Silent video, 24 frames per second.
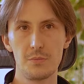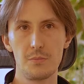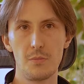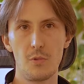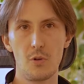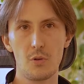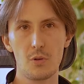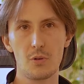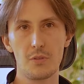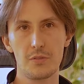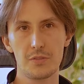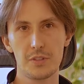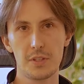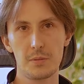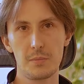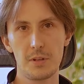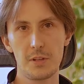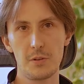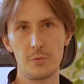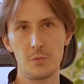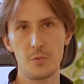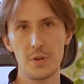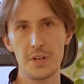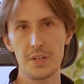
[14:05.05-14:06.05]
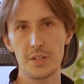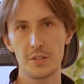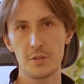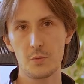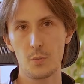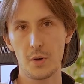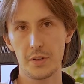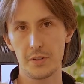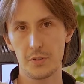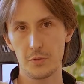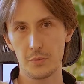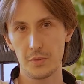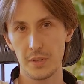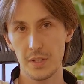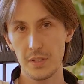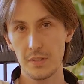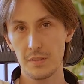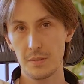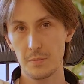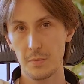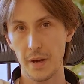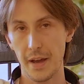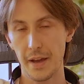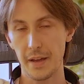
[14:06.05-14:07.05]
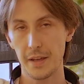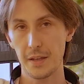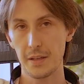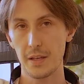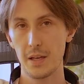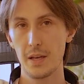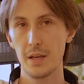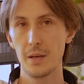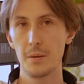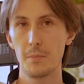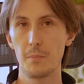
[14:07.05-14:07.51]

more comfortably reach what you need by